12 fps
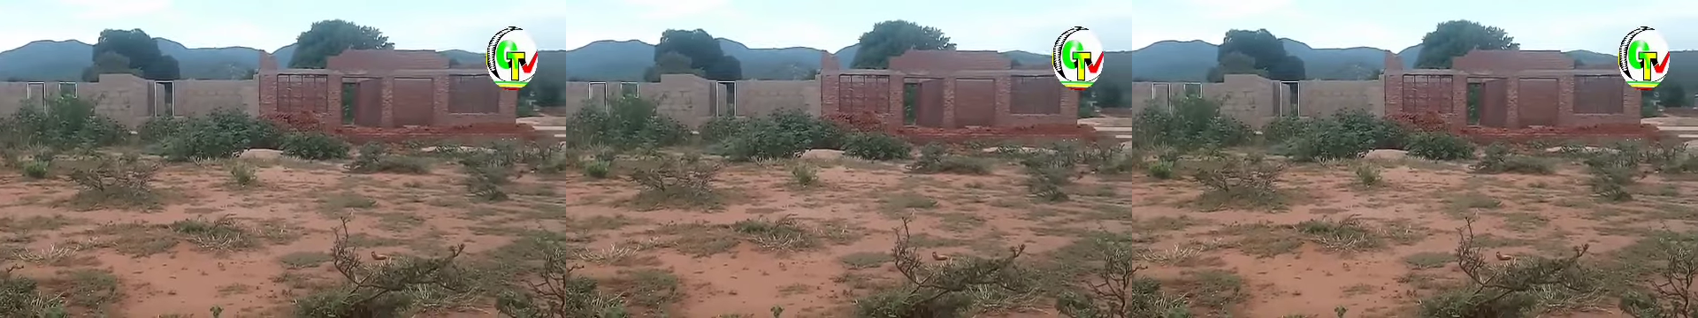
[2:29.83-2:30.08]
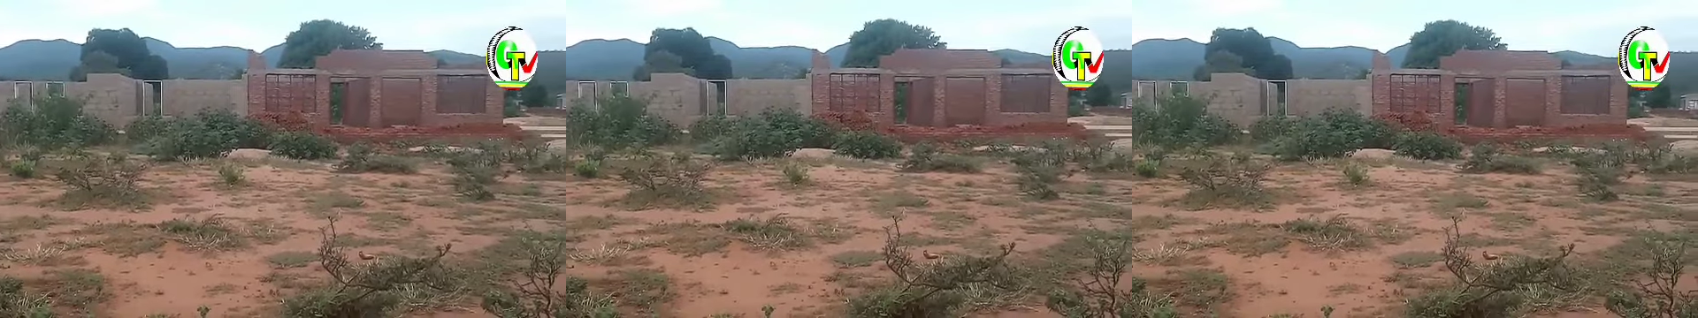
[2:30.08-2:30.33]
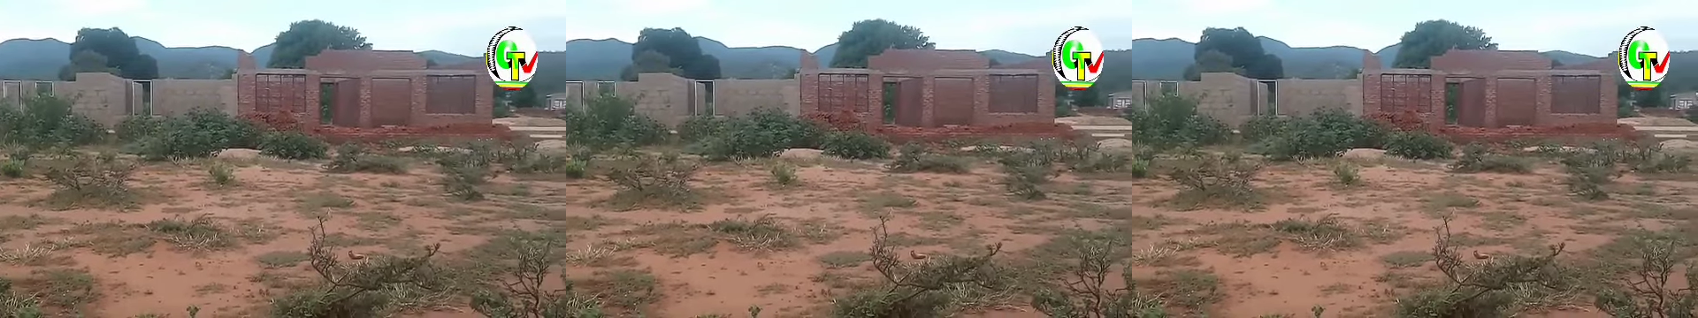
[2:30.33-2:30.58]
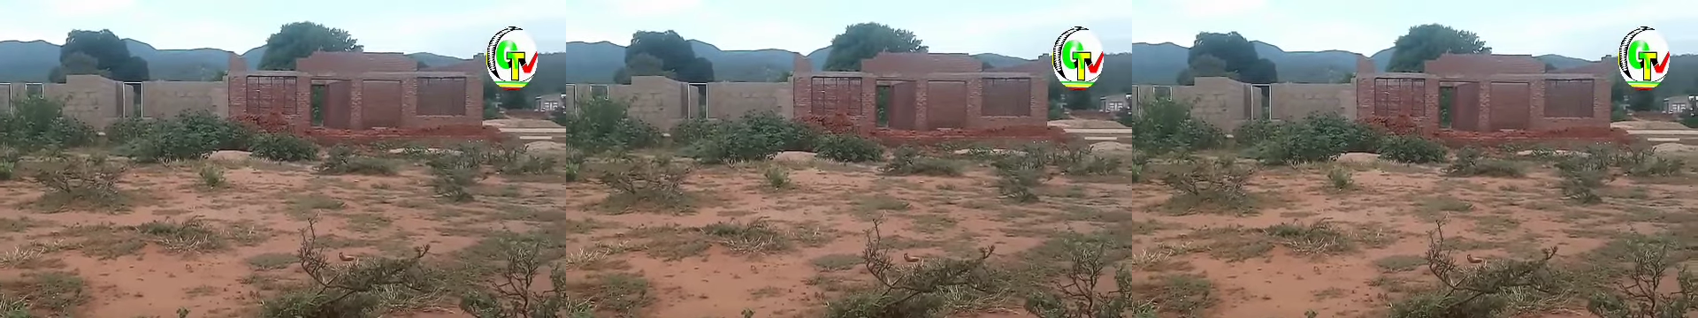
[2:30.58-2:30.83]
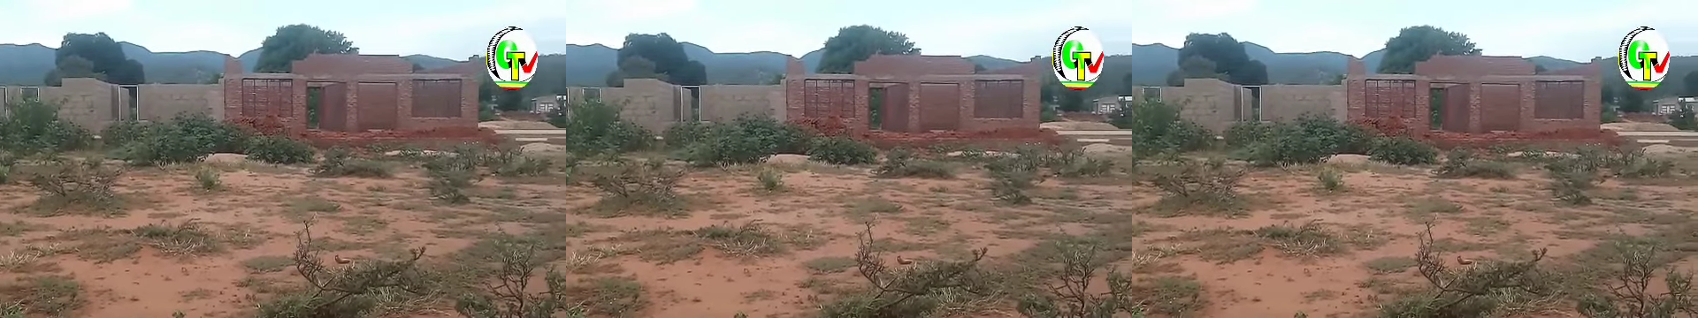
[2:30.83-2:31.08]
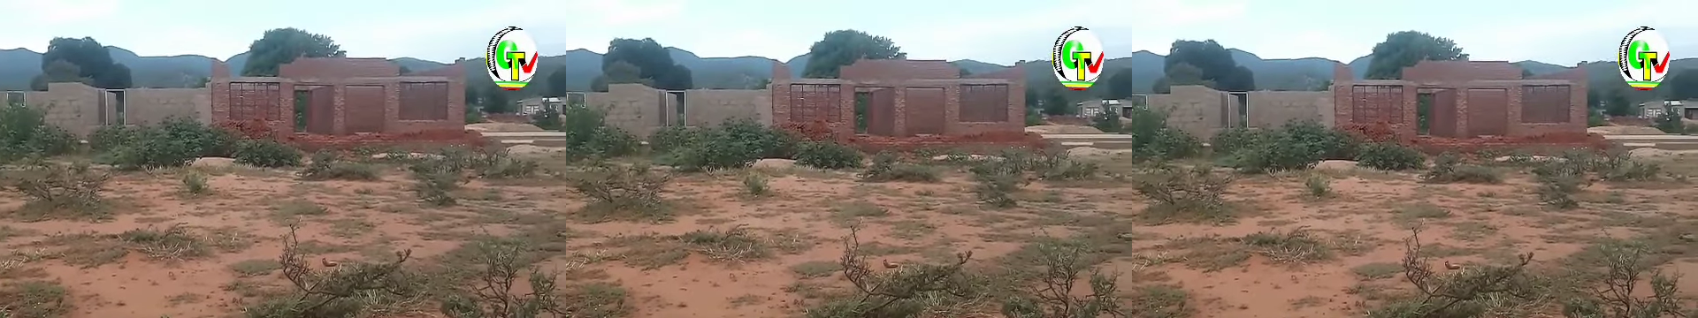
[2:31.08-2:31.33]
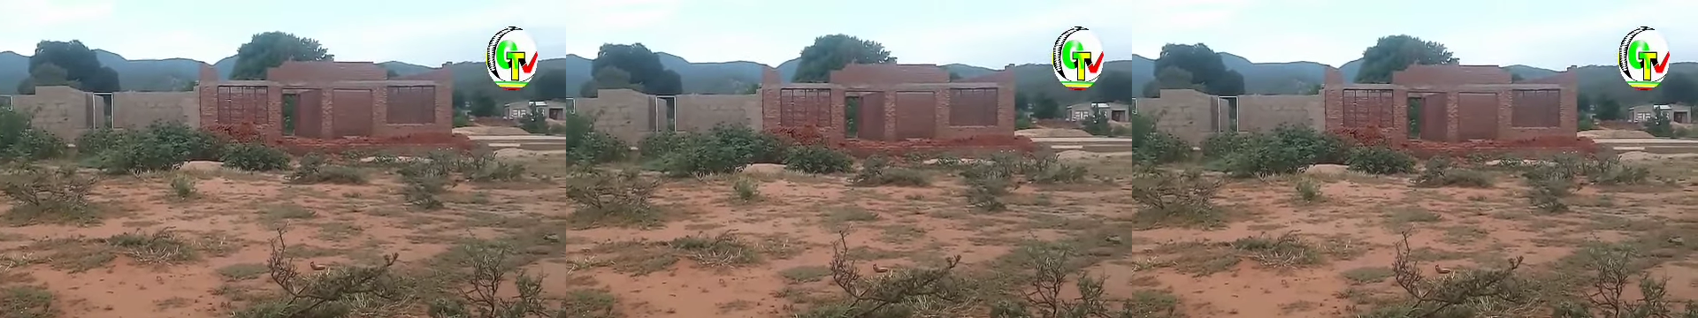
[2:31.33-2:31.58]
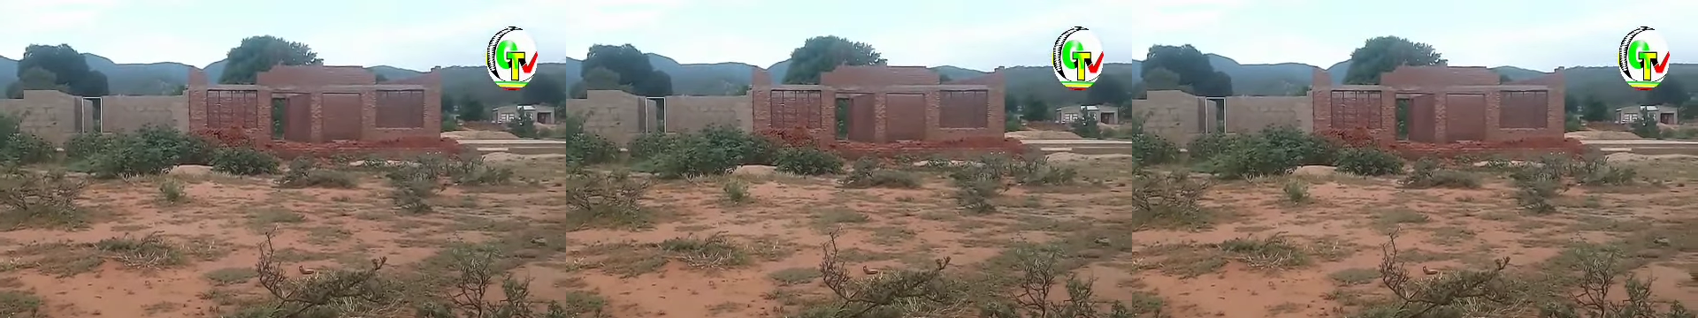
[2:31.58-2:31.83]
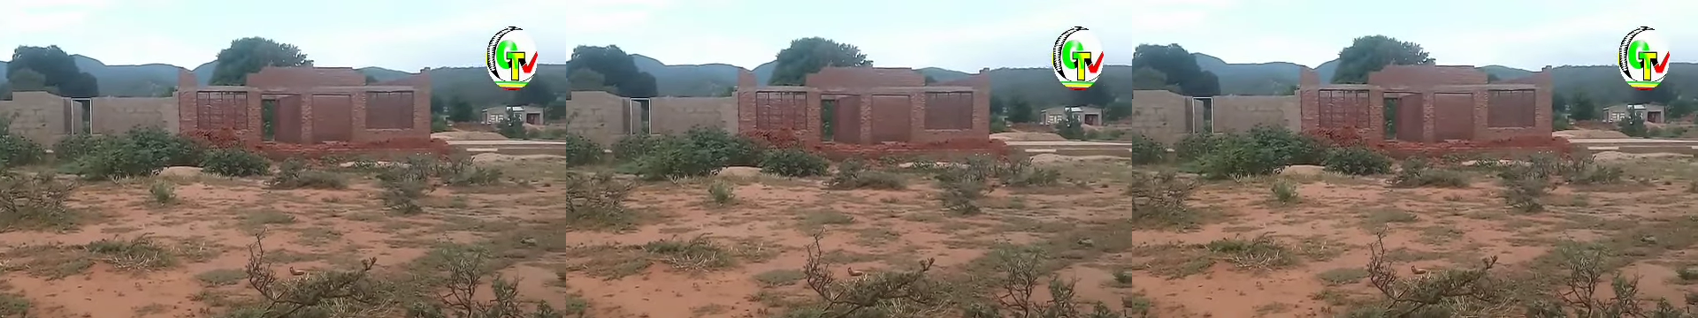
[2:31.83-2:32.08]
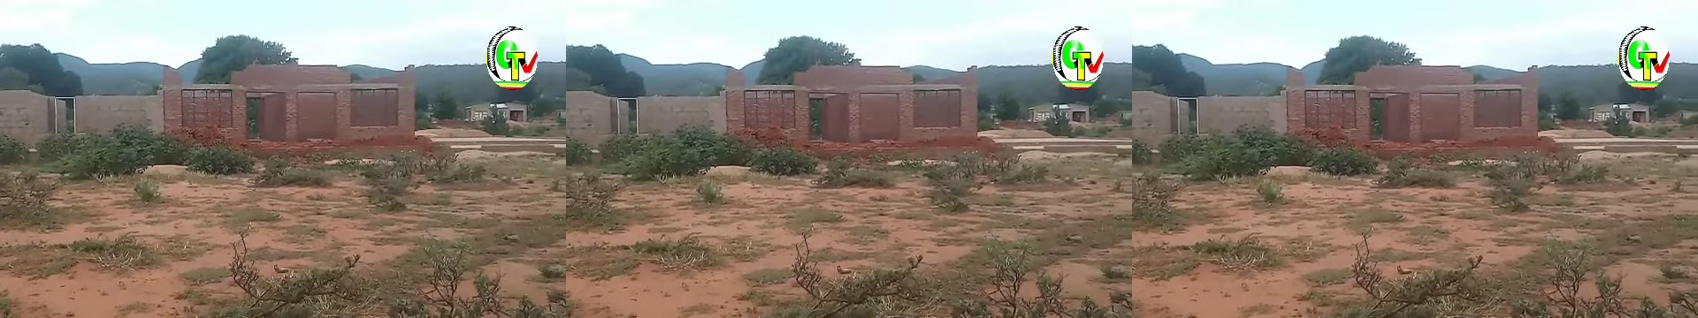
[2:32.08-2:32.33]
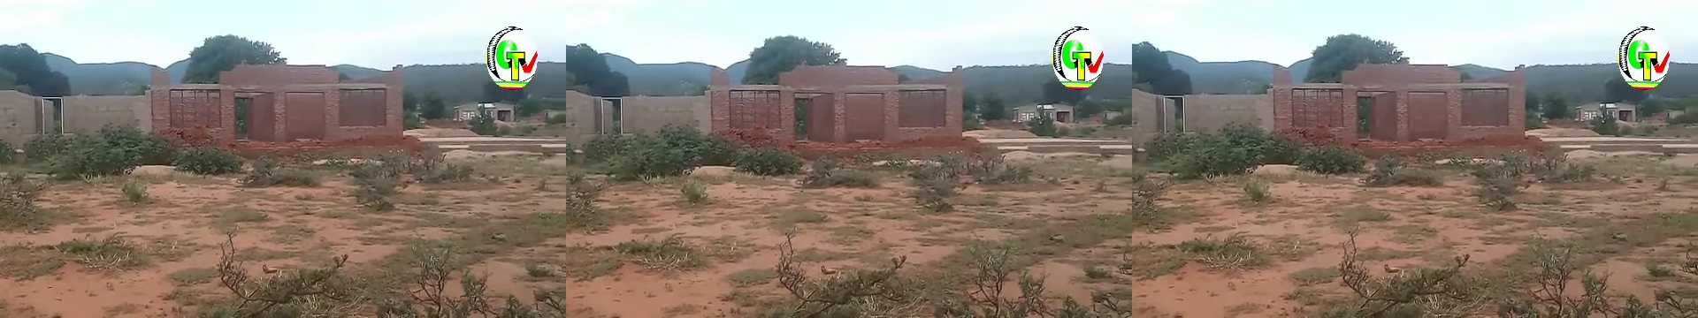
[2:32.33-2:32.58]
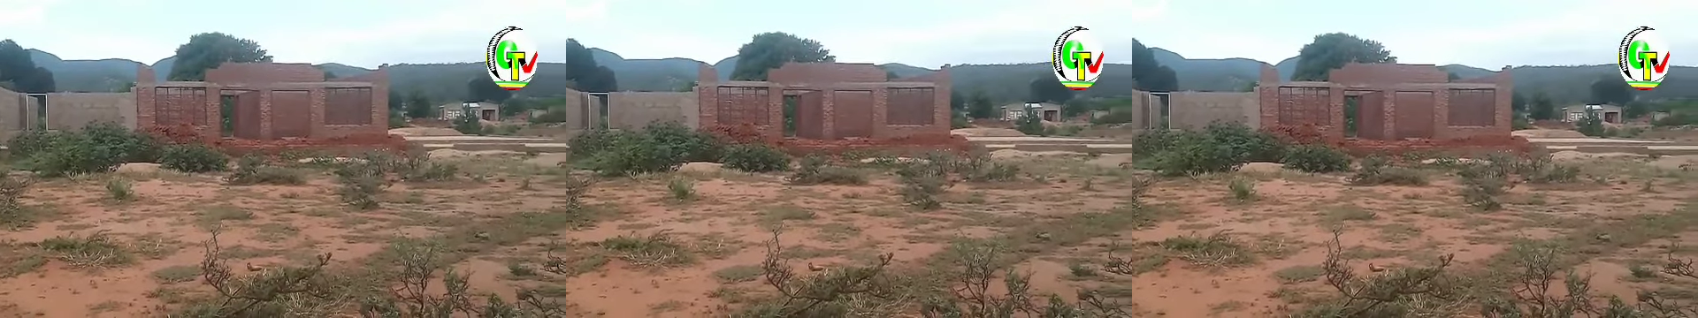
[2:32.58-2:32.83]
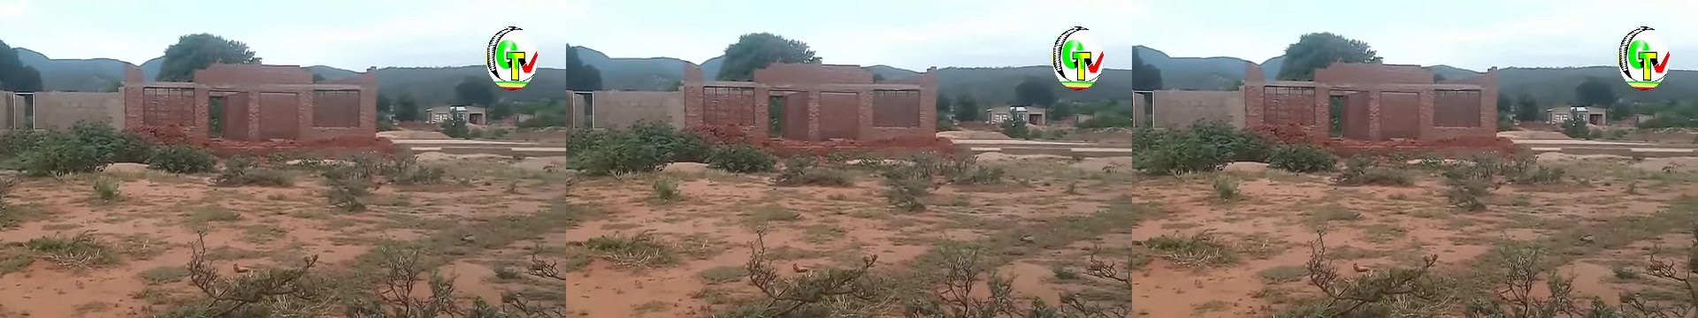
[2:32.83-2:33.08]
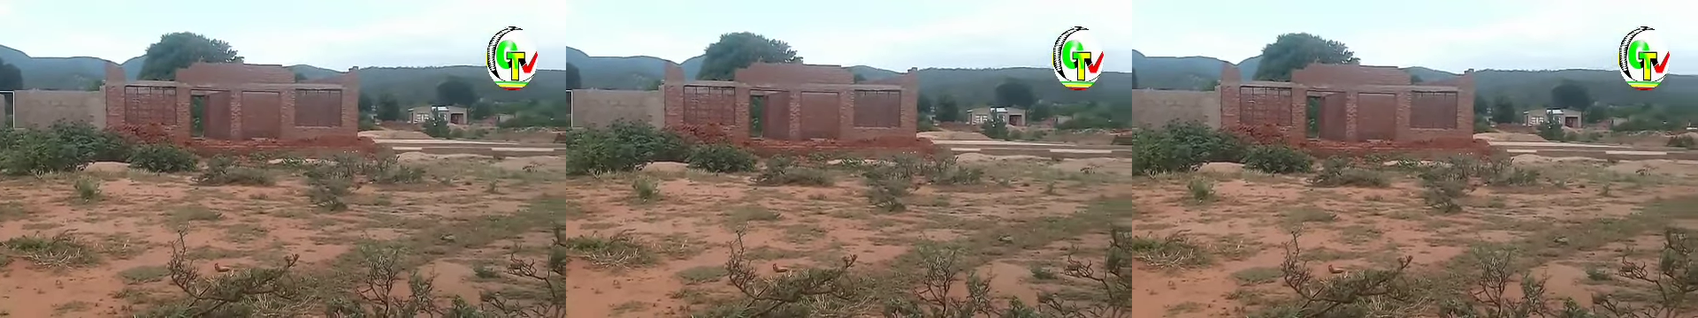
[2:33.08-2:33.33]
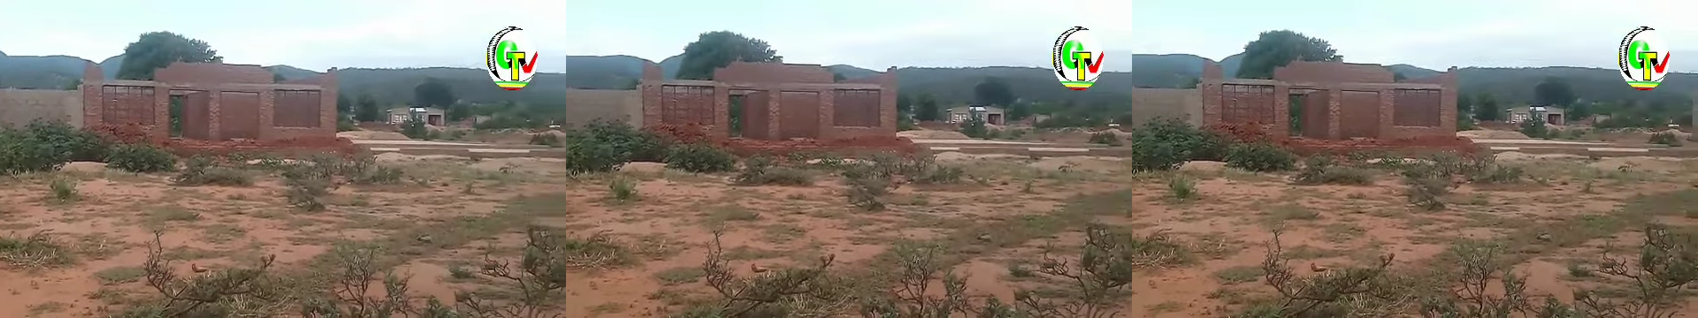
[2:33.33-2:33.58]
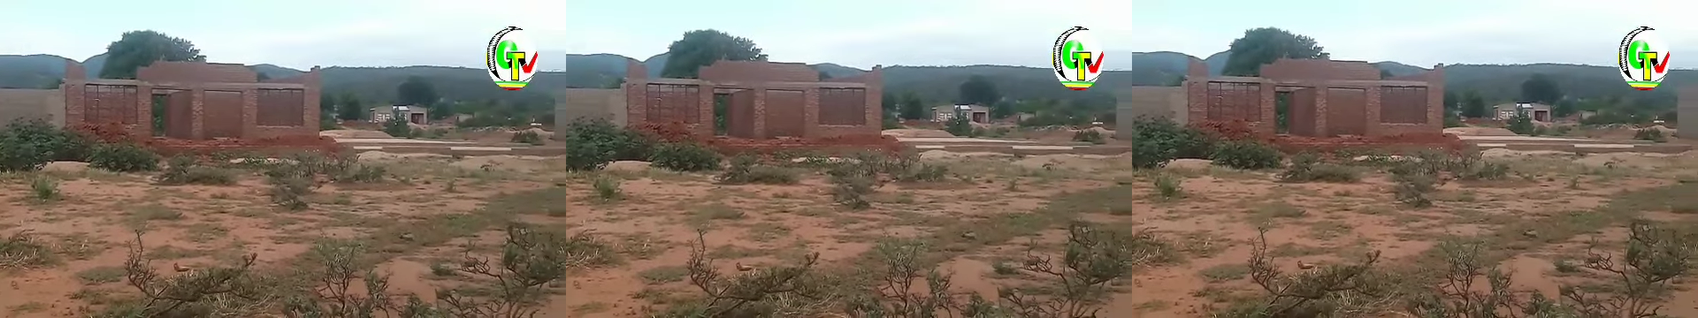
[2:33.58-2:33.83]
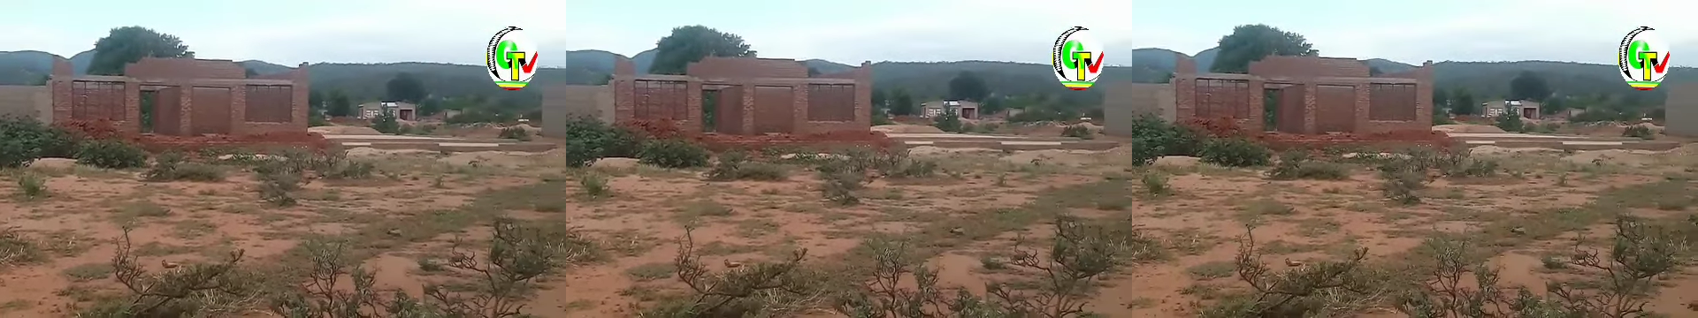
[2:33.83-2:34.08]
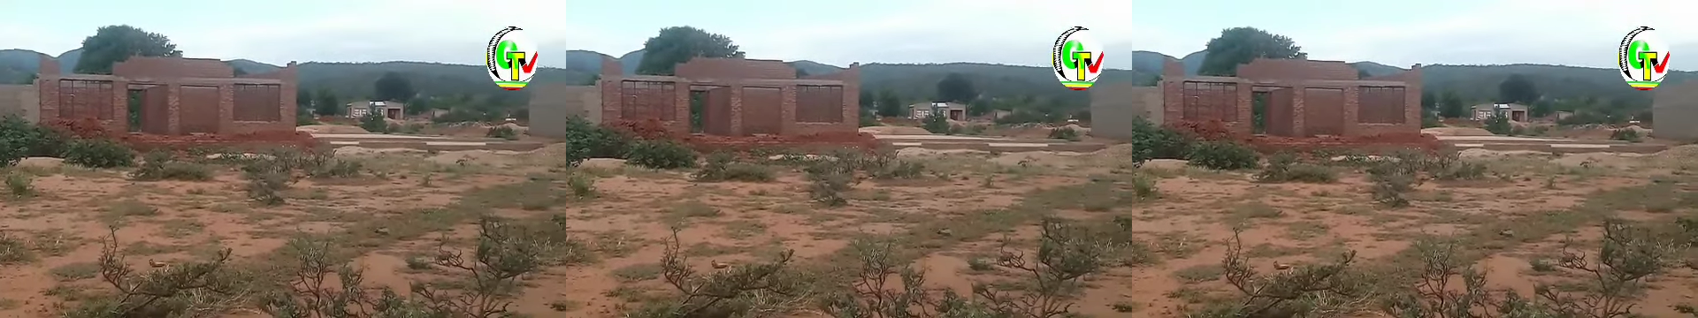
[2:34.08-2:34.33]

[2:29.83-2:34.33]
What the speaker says: (no speaker visible)